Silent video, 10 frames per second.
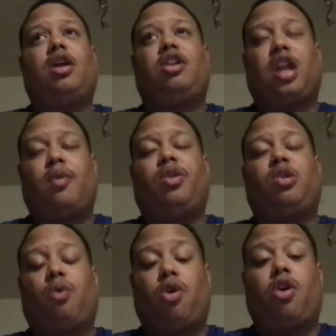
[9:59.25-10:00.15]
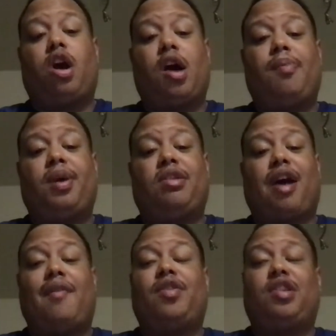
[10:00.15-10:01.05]
dealing with the World Cup is
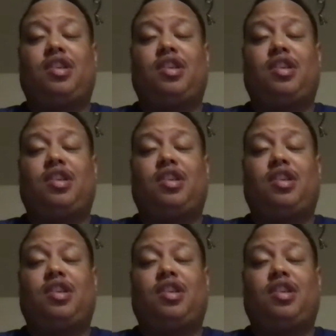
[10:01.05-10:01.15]
obviously